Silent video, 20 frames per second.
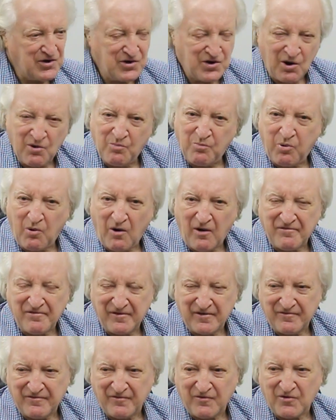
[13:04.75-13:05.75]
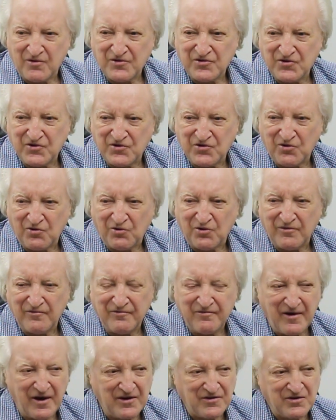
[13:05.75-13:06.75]
No profit for us at all.
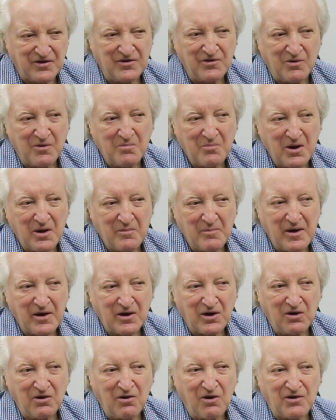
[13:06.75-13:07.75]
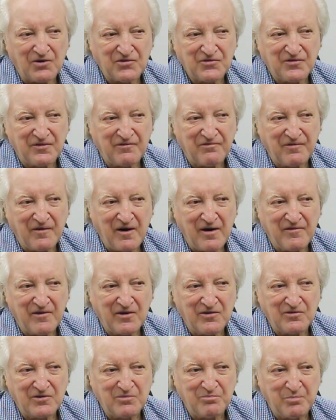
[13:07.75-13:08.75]
In fact, I know I'm going to make a loss of
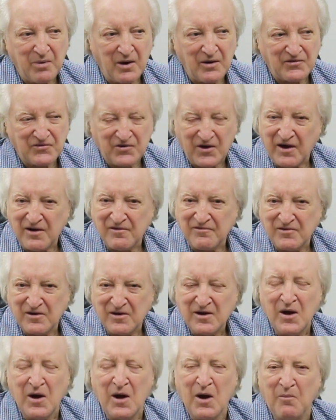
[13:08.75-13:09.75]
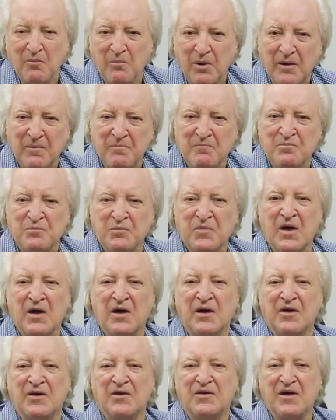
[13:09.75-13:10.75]
$500 out of it. But
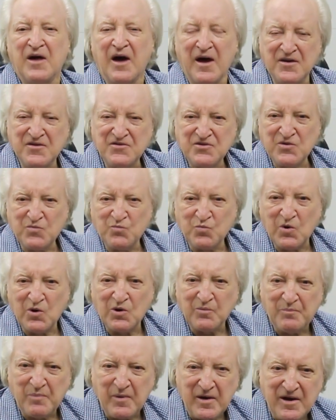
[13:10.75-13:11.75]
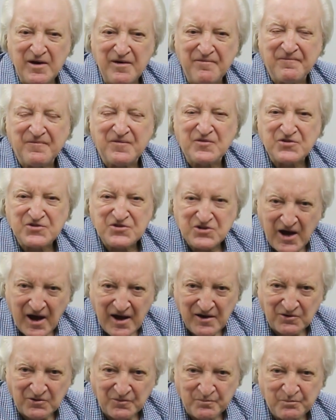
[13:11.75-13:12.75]
the engine will be for
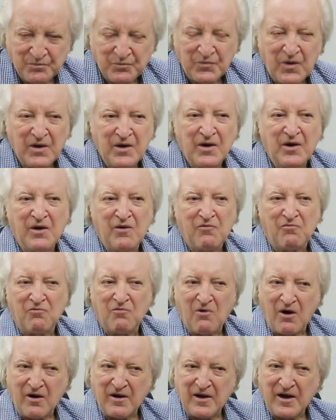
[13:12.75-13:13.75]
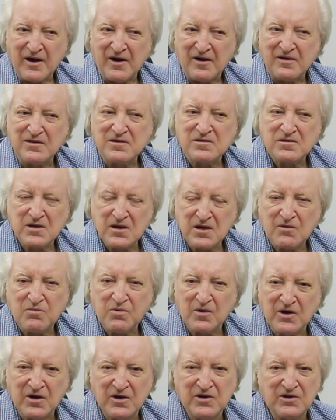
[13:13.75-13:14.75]
sale, right? And I
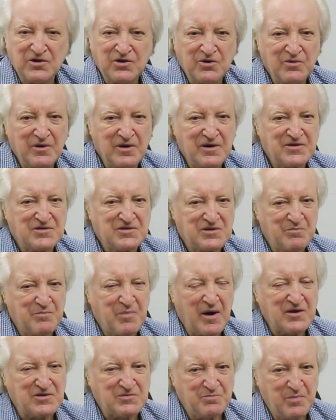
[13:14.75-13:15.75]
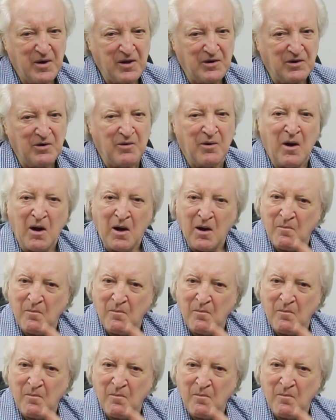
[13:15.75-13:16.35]
think we're going to do it as the best bidder.